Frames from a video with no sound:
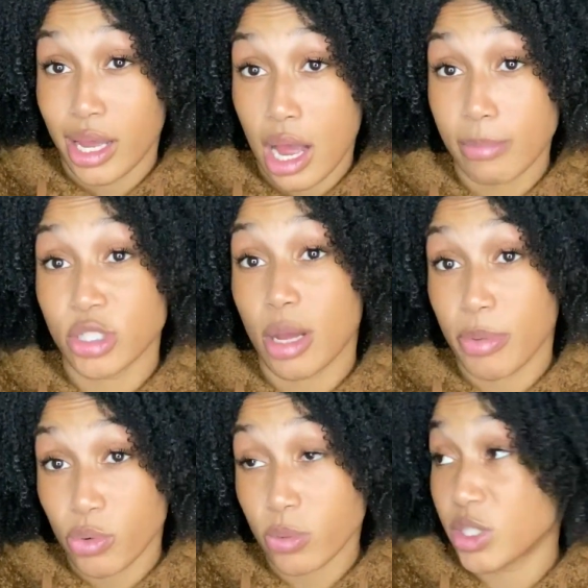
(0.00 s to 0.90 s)
I'm just gonna be
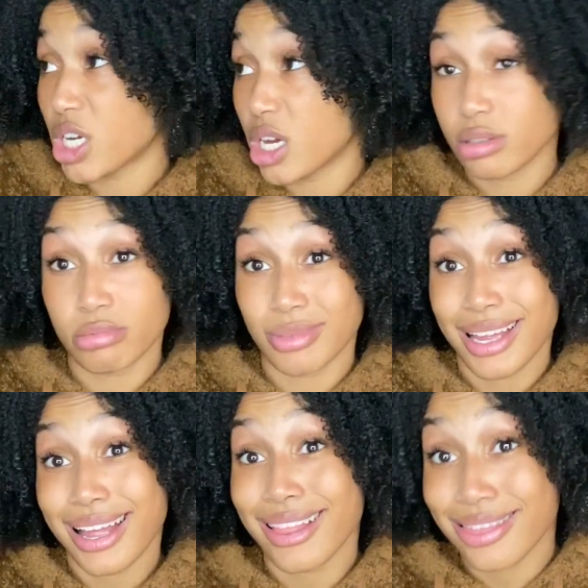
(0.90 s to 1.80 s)
real with y'all.
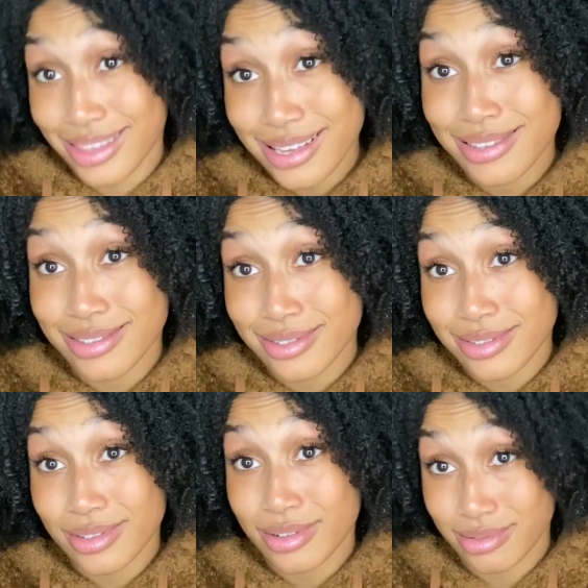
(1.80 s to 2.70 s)
This
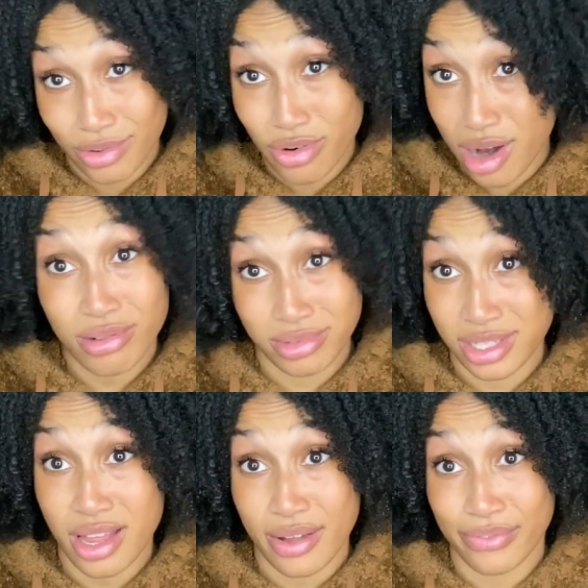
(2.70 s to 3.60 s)
Crohn
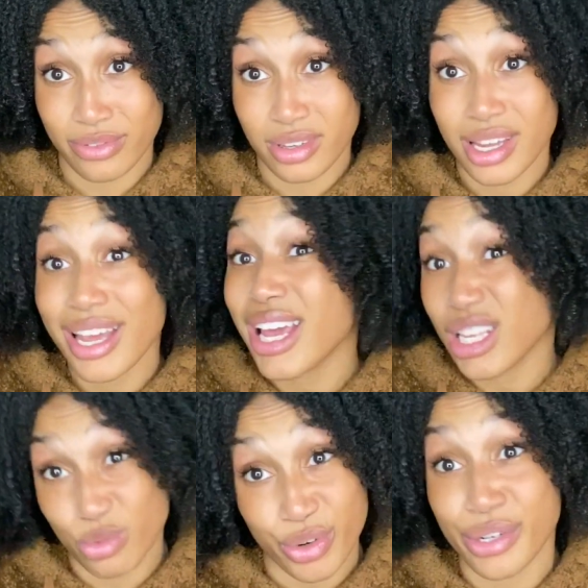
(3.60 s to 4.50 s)
stuff
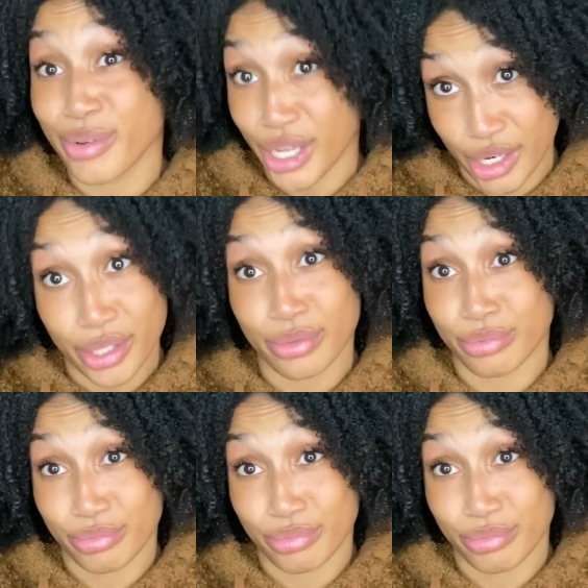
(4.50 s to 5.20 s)
is real ghetto.